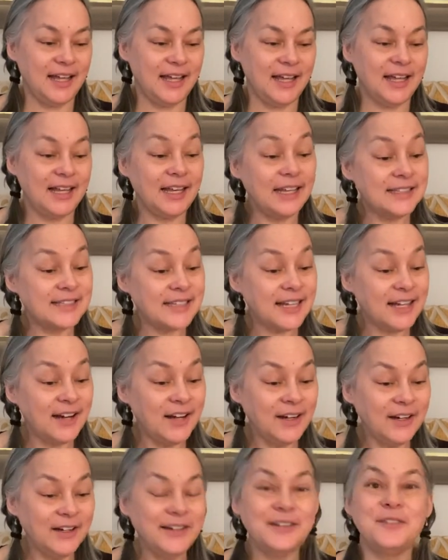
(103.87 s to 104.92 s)

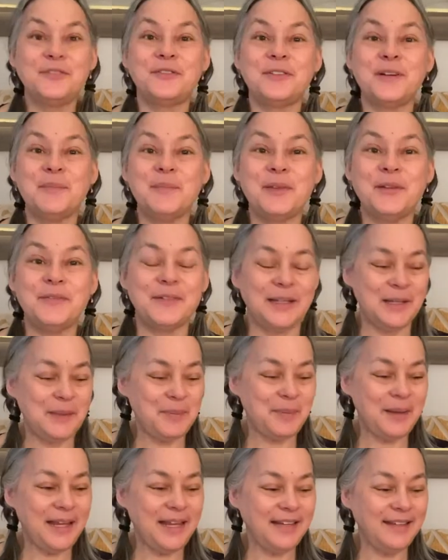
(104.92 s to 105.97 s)
Eleazar from the
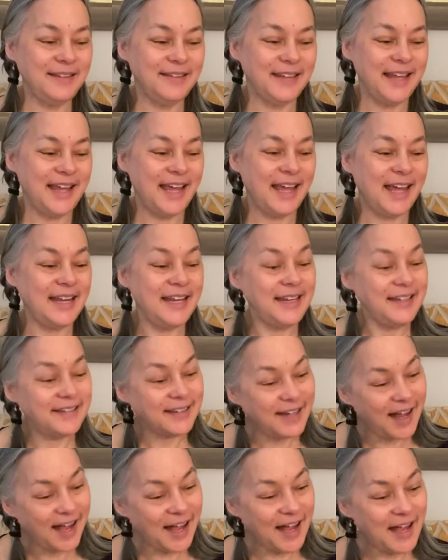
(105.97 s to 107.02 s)
Philippines, and he
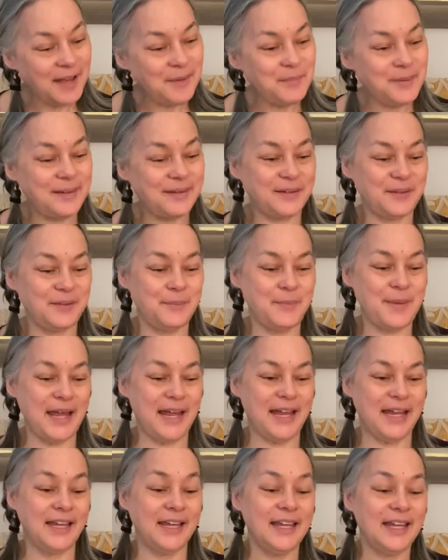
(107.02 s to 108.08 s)
said, "Hi, Mrs.
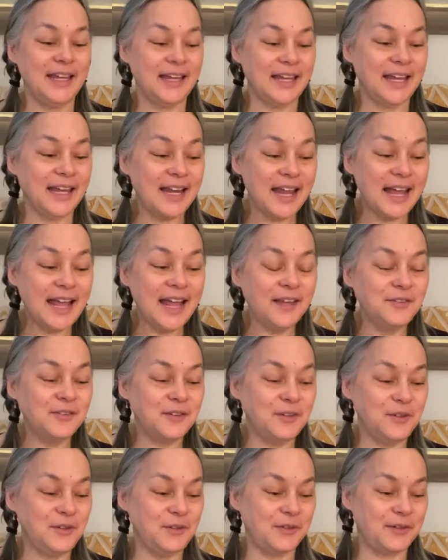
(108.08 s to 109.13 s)
Meg. Can I ask
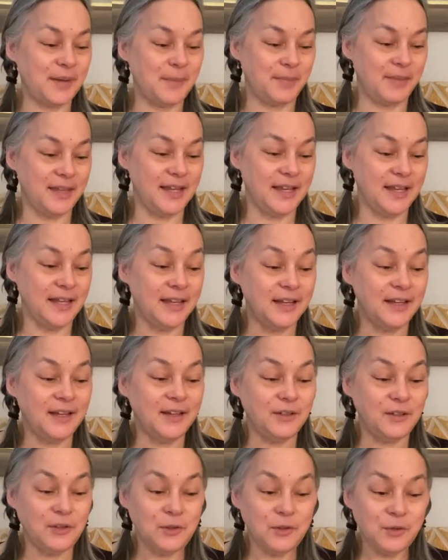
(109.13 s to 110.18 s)
you something?
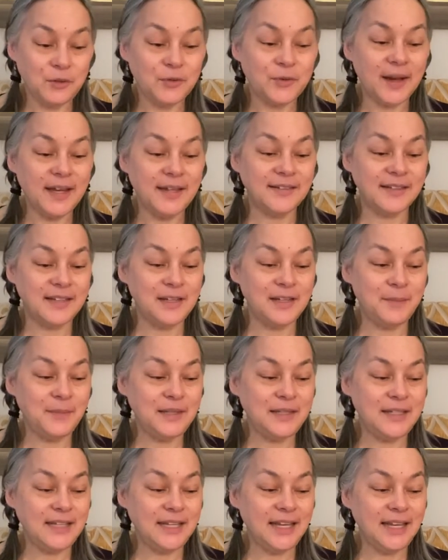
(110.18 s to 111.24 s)
Do you try
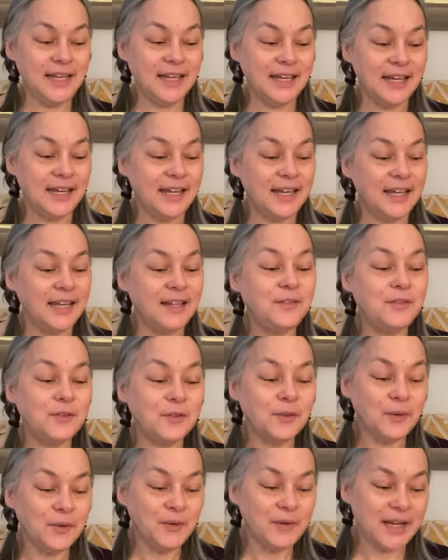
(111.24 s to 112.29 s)
cinnamon tea? It's
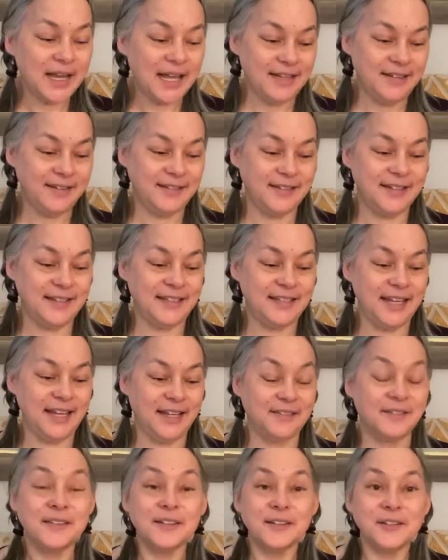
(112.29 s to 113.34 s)
so nice to
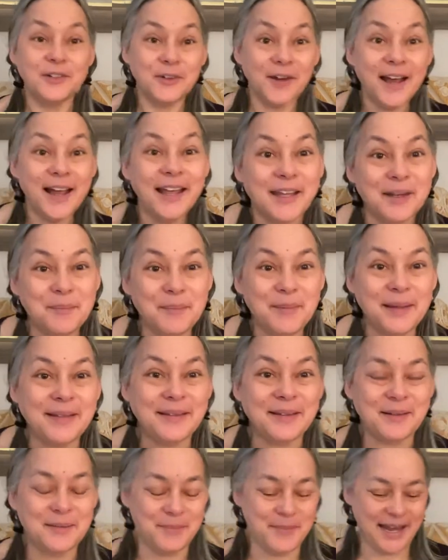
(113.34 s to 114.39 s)
taste. Try it,
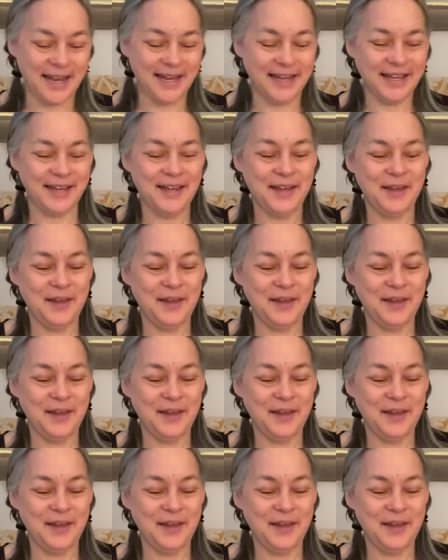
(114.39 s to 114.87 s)
Mrs. Meg."